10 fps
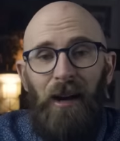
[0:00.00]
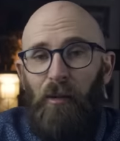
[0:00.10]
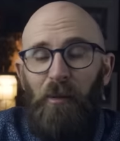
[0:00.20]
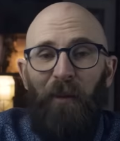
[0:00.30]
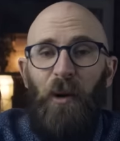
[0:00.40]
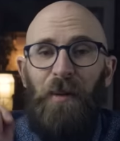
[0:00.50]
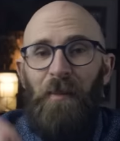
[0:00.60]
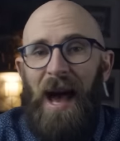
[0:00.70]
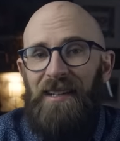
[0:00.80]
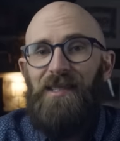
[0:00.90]
Hello, everybody. Welcome
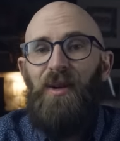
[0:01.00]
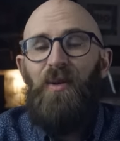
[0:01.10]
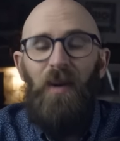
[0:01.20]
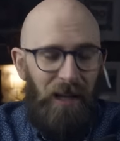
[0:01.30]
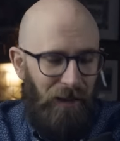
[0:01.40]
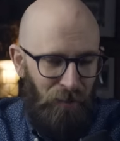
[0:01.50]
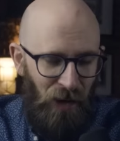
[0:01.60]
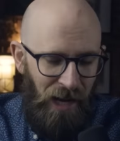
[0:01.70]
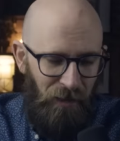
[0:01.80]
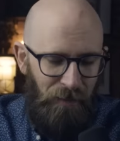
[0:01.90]
back to another
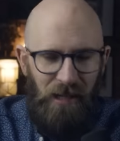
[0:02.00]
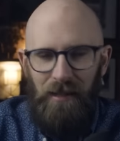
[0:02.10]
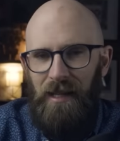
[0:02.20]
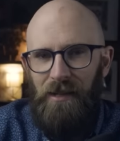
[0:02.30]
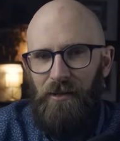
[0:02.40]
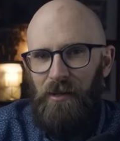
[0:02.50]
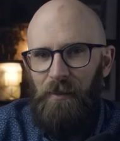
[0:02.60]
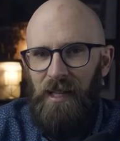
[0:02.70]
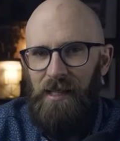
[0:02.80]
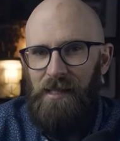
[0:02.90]
brand new episode of The Casual
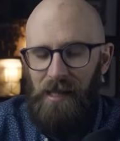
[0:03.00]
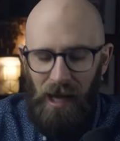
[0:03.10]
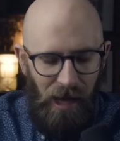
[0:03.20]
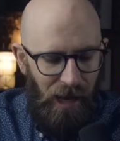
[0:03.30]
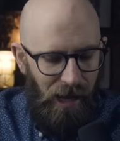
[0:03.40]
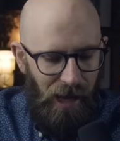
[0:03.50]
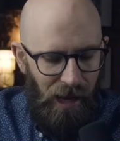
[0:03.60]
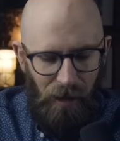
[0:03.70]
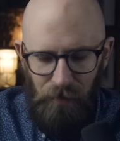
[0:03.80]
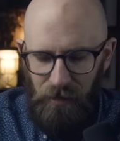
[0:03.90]
Criminalist. I
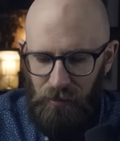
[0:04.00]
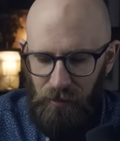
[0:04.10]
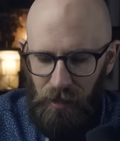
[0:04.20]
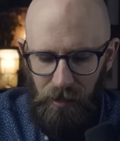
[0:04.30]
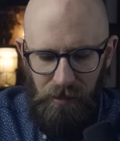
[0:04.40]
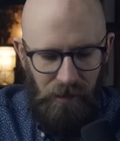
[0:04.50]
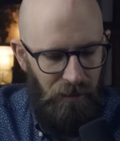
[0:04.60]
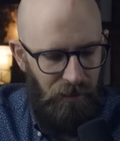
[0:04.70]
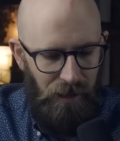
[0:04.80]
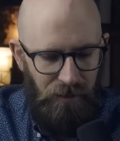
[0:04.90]
am your host here
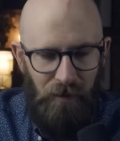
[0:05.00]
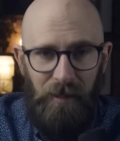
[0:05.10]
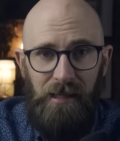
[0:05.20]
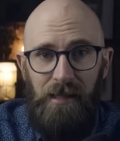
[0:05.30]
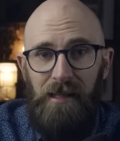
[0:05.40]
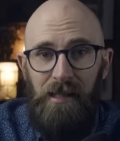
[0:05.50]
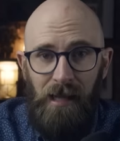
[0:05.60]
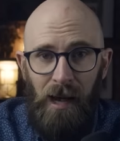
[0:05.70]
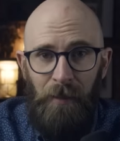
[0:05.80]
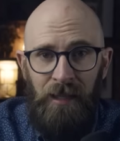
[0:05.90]
at The Casual Criminalist,
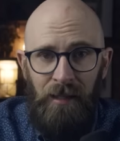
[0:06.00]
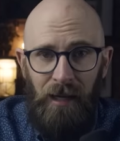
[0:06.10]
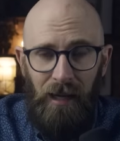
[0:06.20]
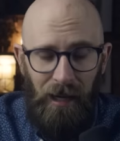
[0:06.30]
Simon.